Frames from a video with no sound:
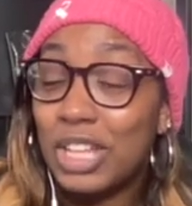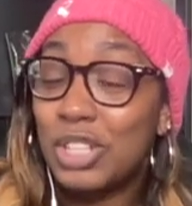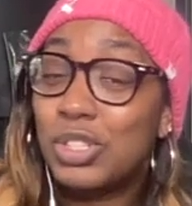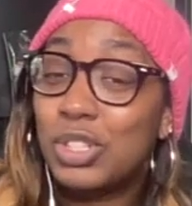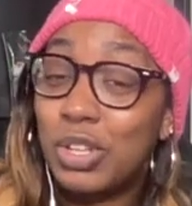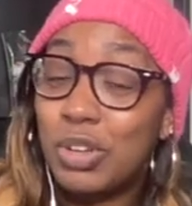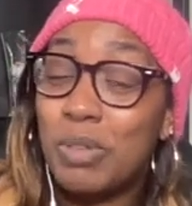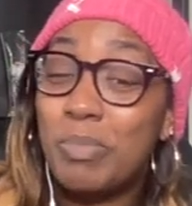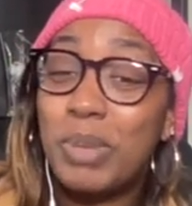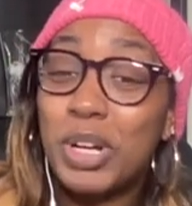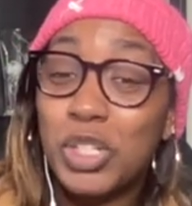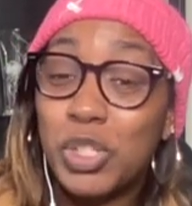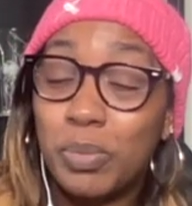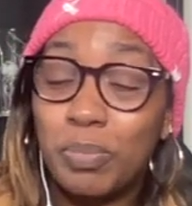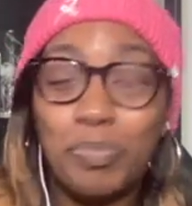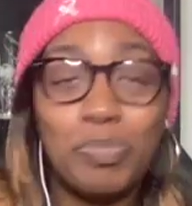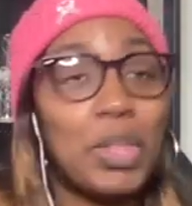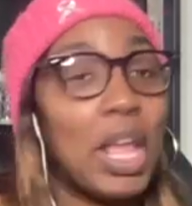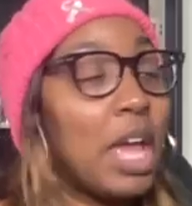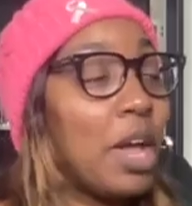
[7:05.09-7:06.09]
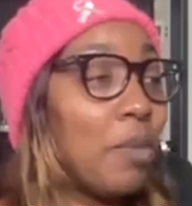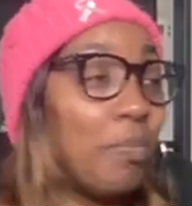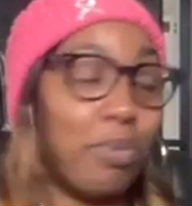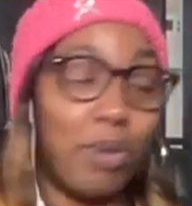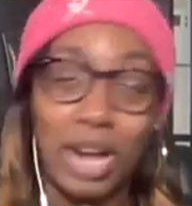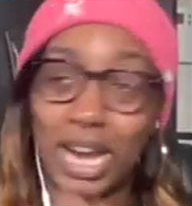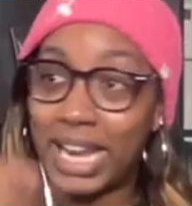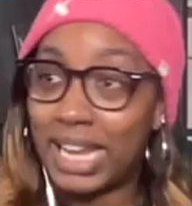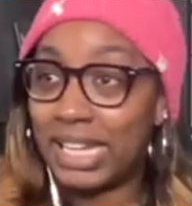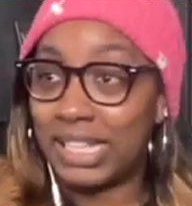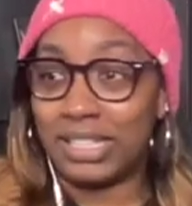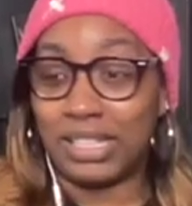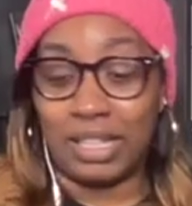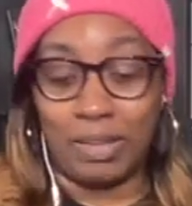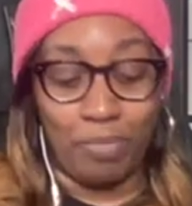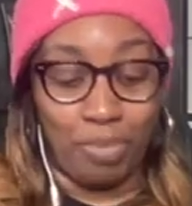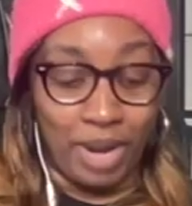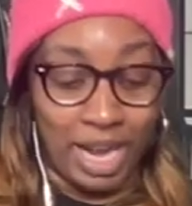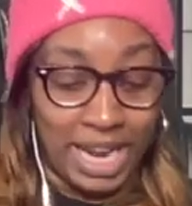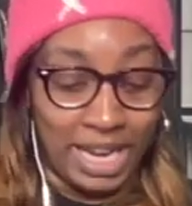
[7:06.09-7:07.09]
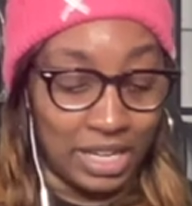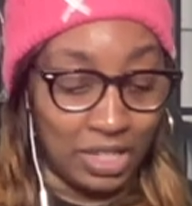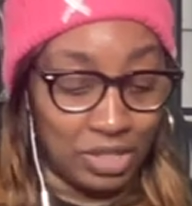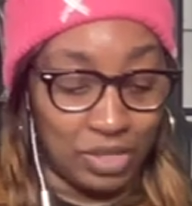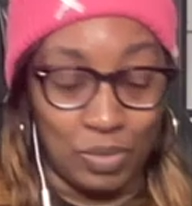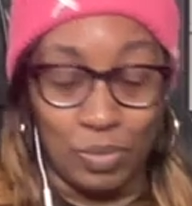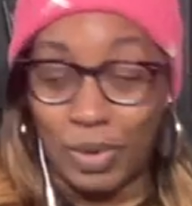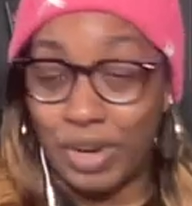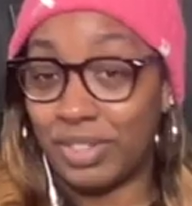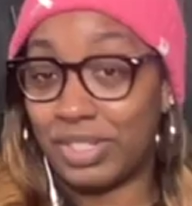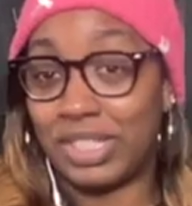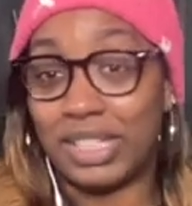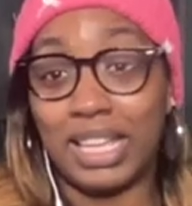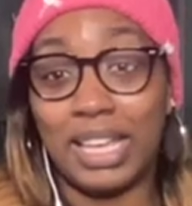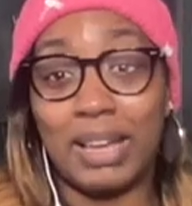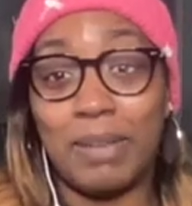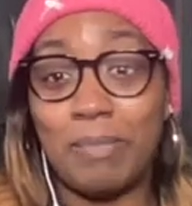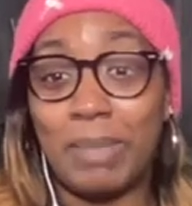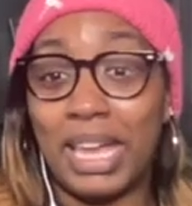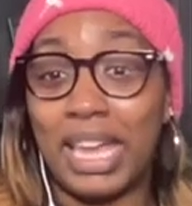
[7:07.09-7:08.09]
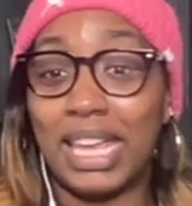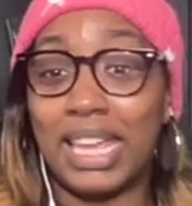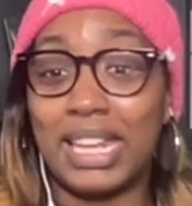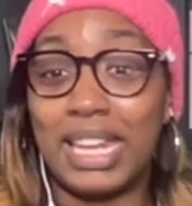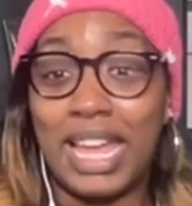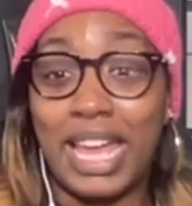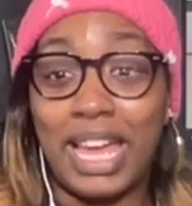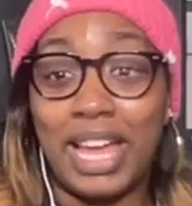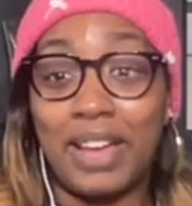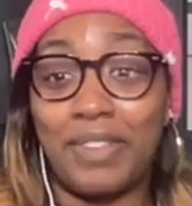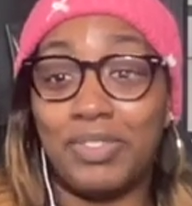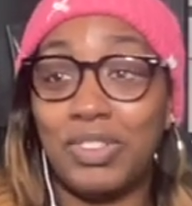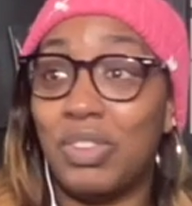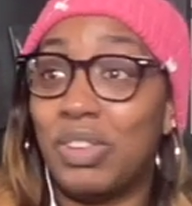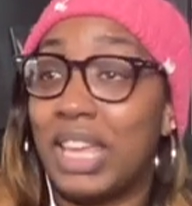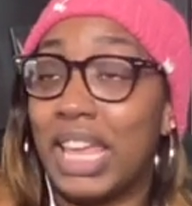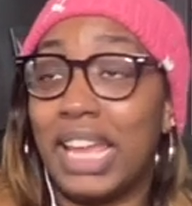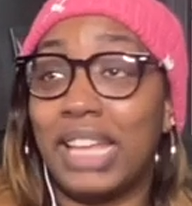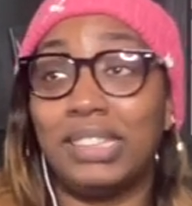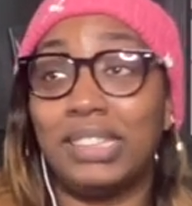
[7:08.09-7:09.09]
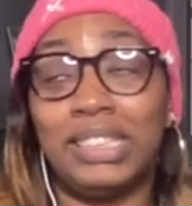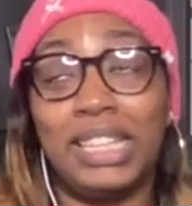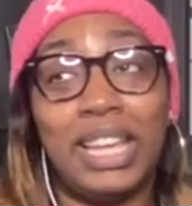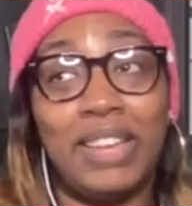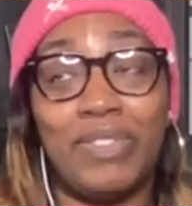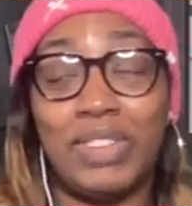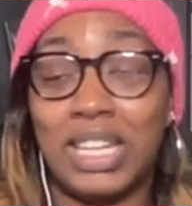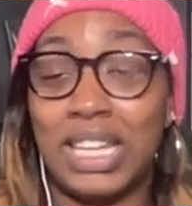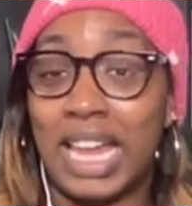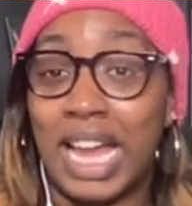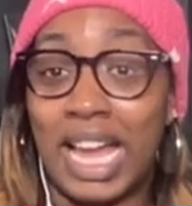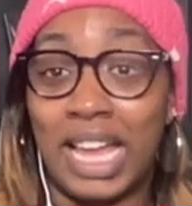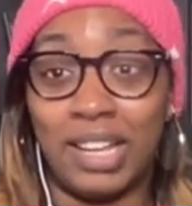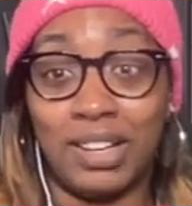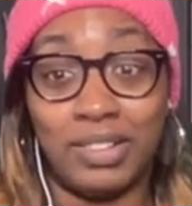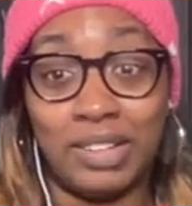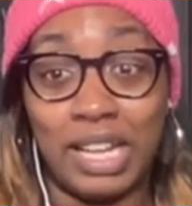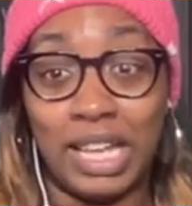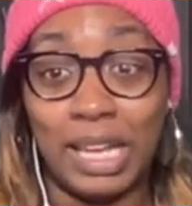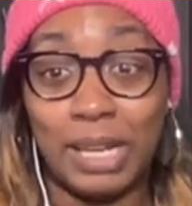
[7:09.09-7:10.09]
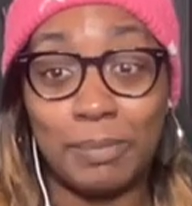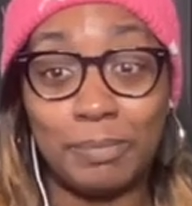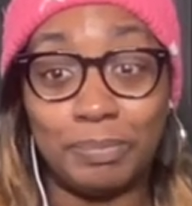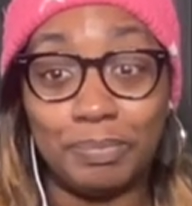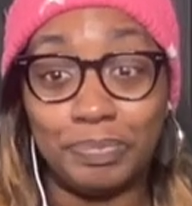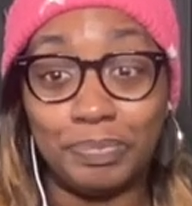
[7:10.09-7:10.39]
Too much pride is that pride is the worst thing a man can have. You can't live and die on that.